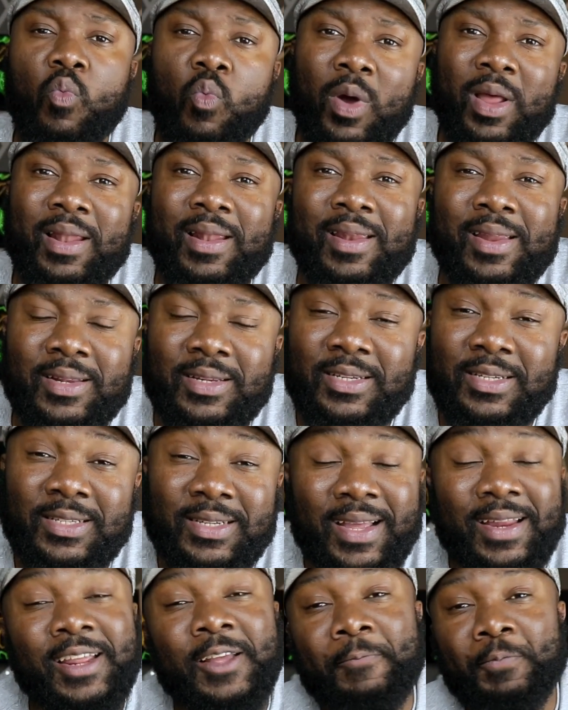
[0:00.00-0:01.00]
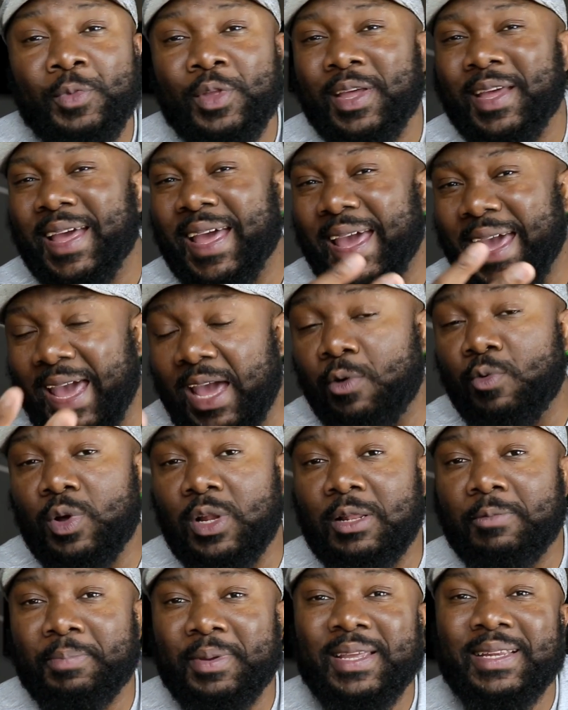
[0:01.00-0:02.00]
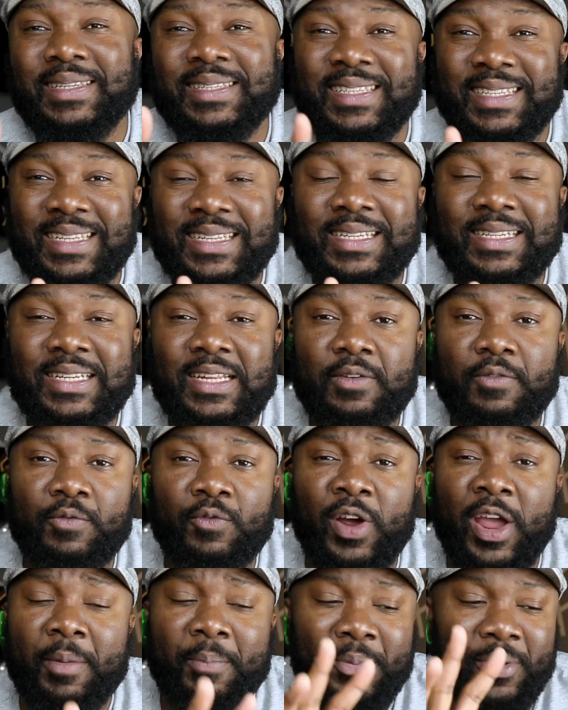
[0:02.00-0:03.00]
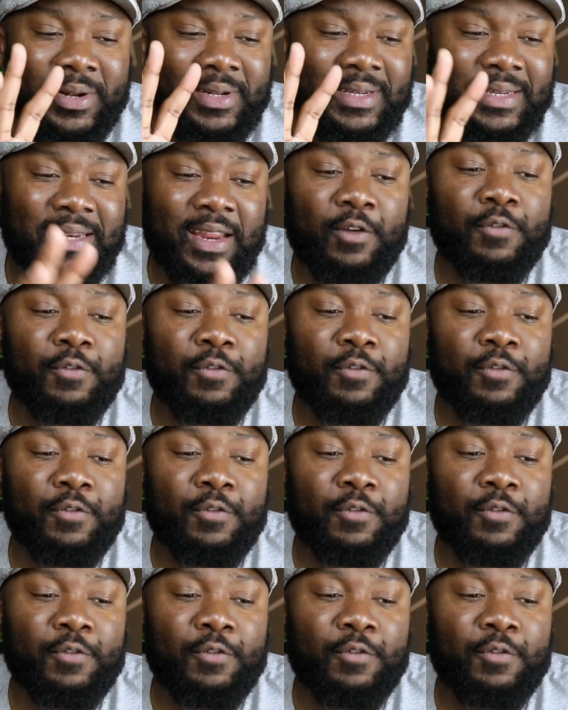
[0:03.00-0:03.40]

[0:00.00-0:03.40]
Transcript: well-lit setting, it will be decent, right? But